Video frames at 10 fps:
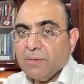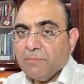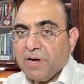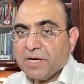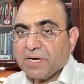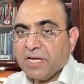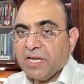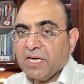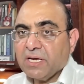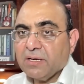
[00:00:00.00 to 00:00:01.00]

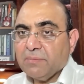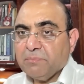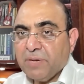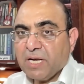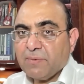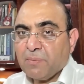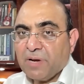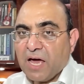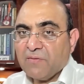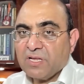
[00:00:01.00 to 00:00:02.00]
maintaining minimum
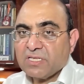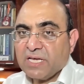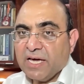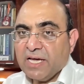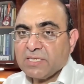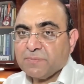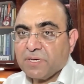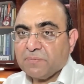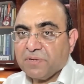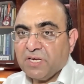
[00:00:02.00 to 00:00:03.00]
levels as
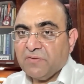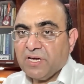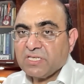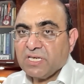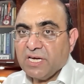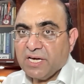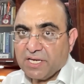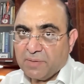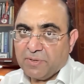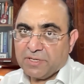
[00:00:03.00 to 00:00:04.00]
per previous
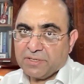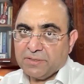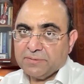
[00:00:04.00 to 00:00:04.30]
agreement.